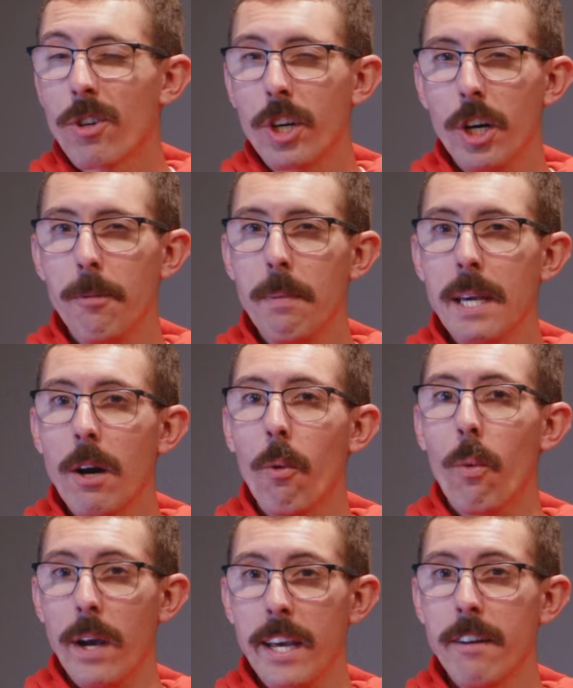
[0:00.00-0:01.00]
could be a
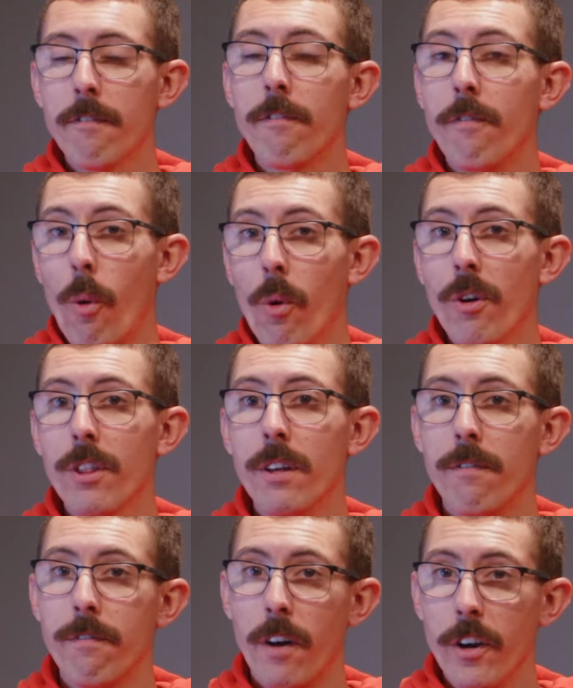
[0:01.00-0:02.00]
win for
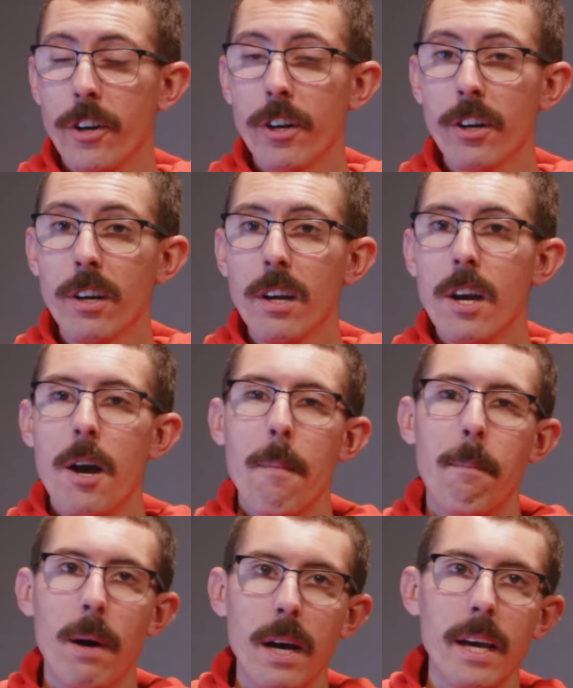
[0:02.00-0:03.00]
the funder,
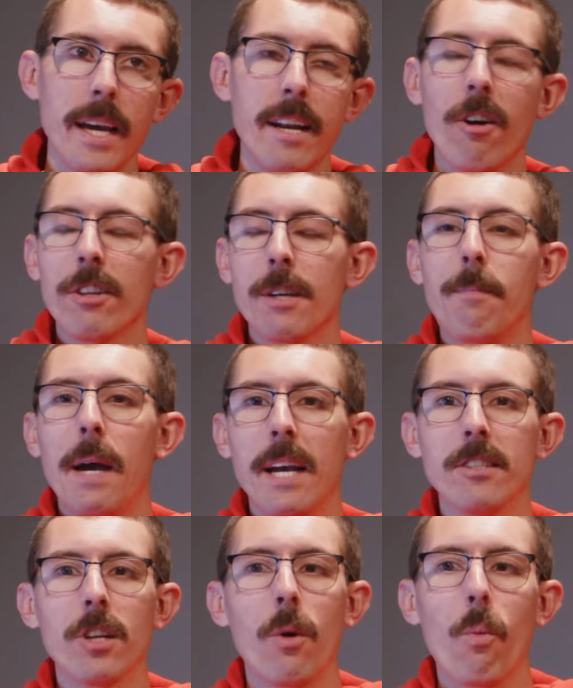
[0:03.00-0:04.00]
but it all
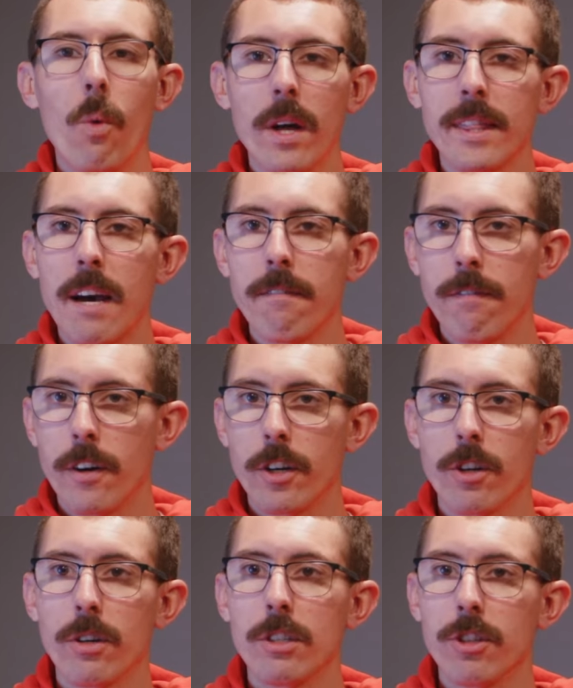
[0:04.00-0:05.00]
depends on what that
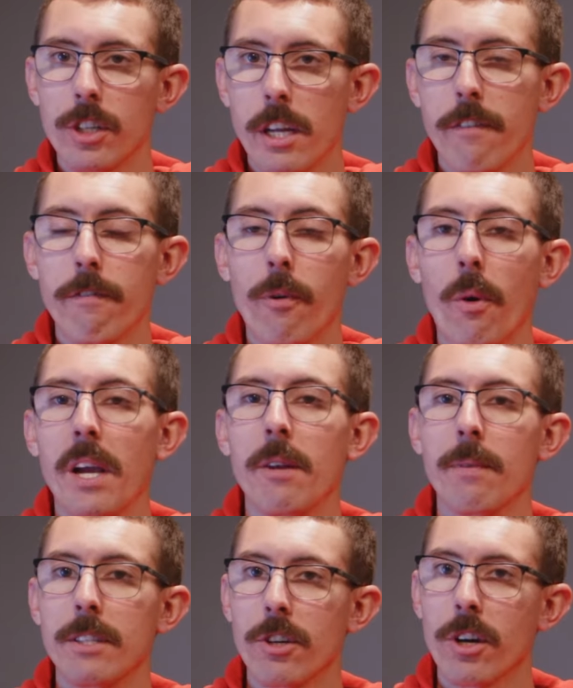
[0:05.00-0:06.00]
funder is looking for
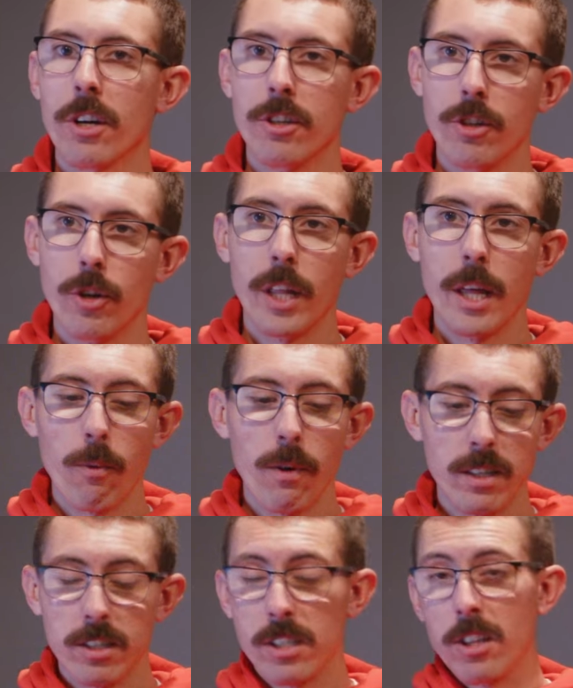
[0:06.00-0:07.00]
in return. Do they
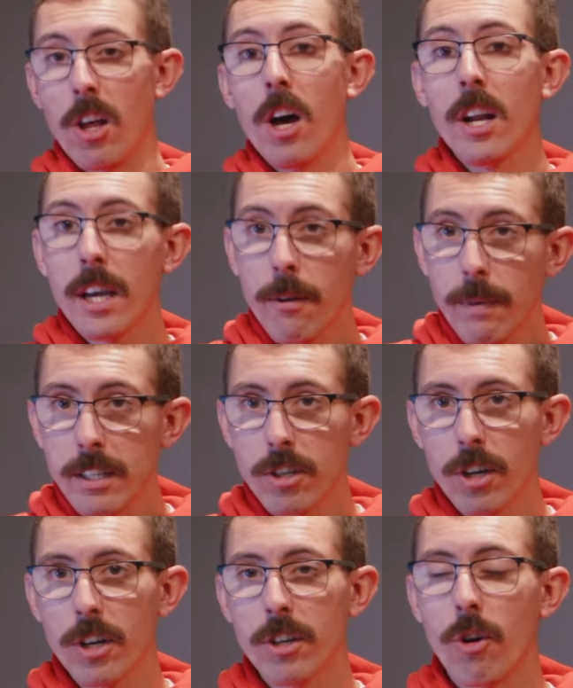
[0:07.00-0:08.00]
want Solana in
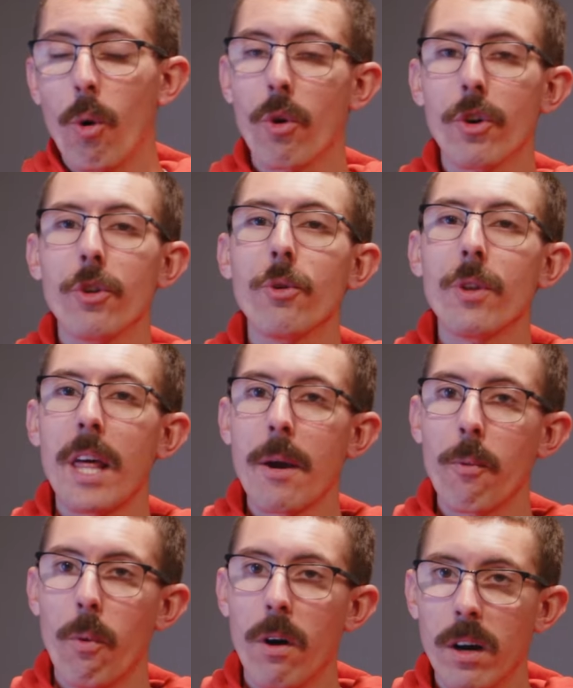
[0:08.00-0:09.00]
return, or do they
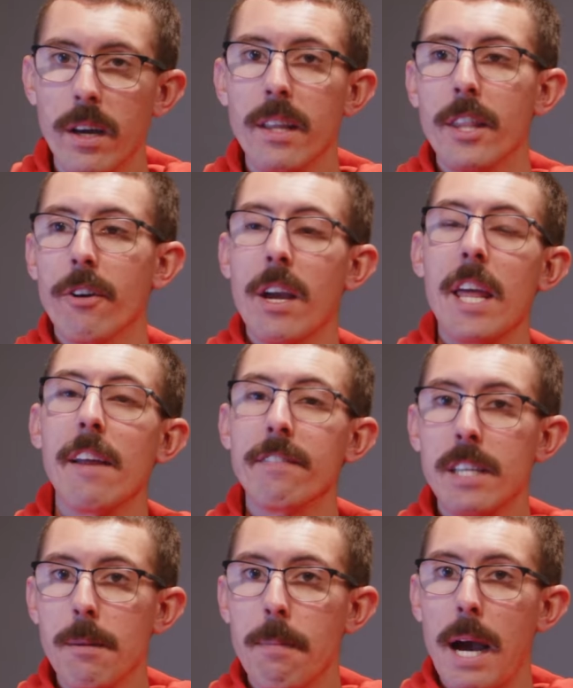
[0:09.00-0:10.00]
want their
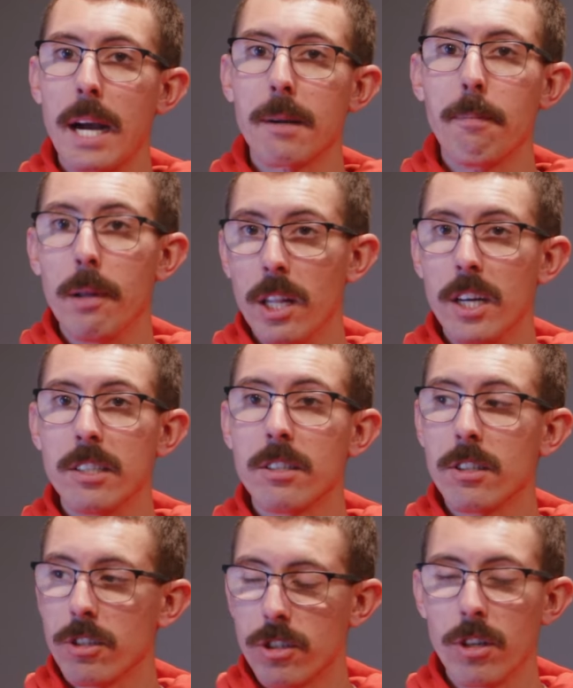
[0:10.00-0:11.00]
NFT back
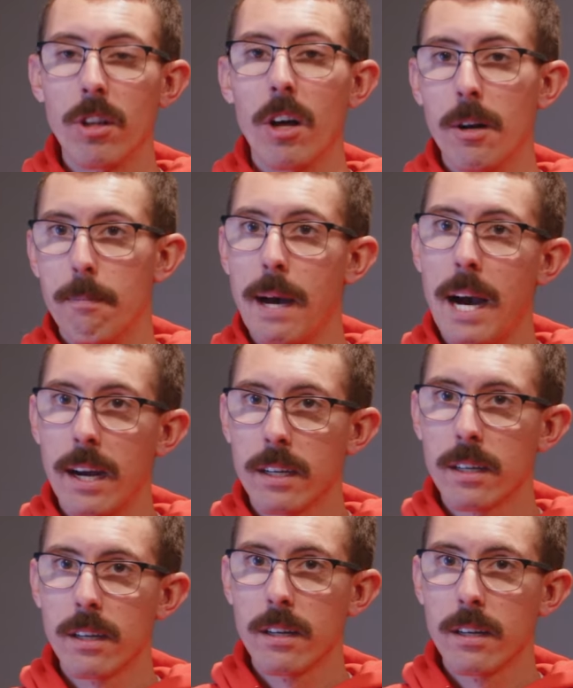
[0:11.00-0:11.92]
plus Solana back?